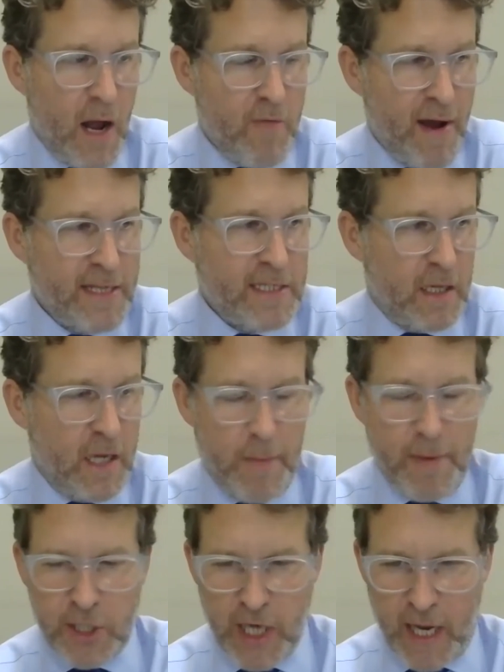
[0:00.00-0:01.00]
I raised
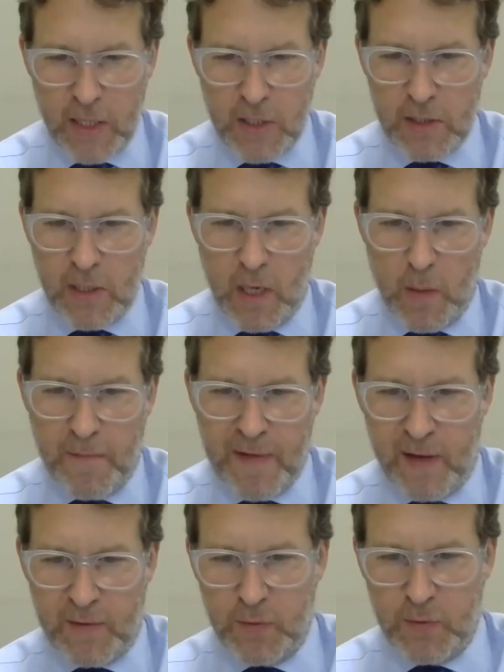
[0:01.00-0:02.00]
climate change. We've
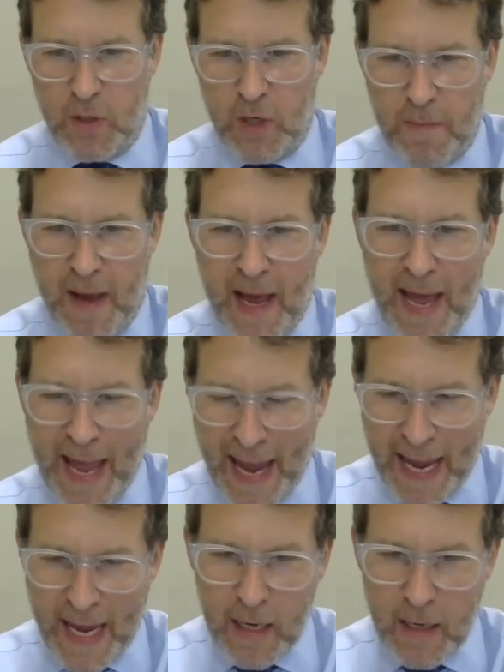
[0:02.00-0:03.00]
now talked a lot about
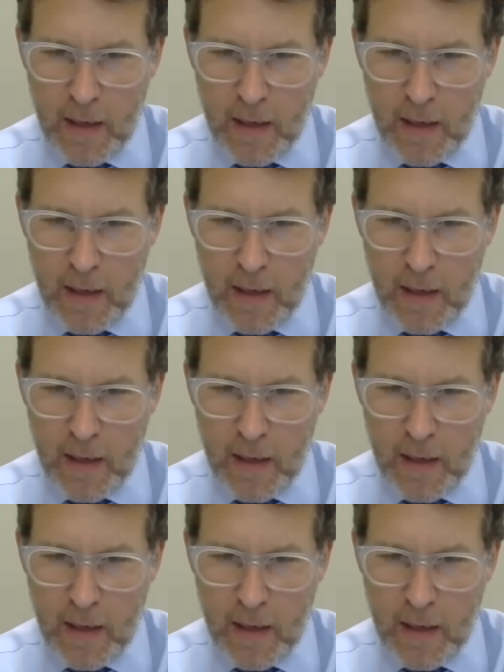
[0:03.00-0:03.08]
E.